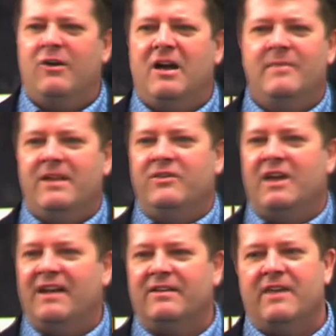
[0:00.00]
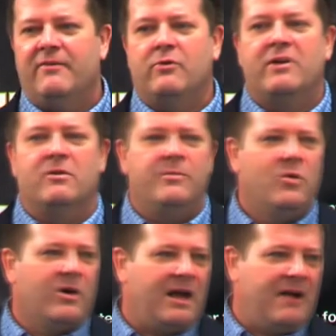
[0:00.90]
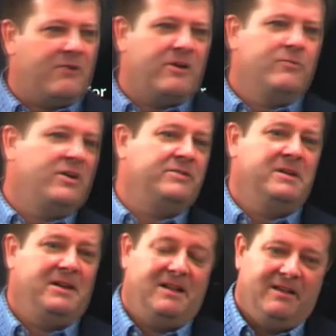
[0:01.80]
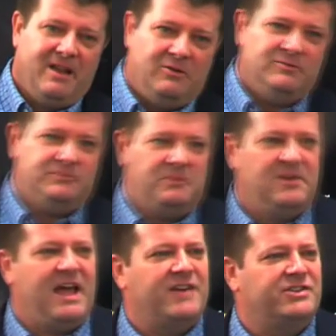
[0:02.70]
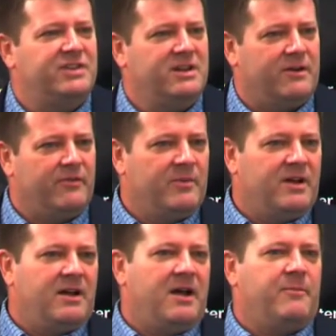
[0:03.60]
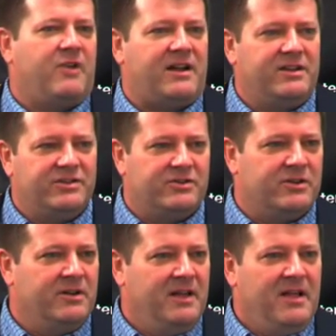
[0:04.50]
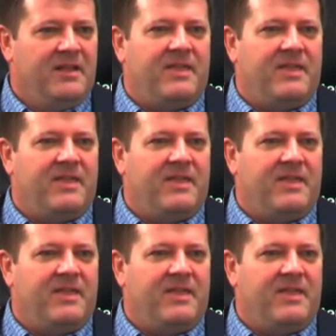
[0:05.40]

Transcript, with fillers: I don't know how many of you guys have ever read a report. I read one, last year from a practitioner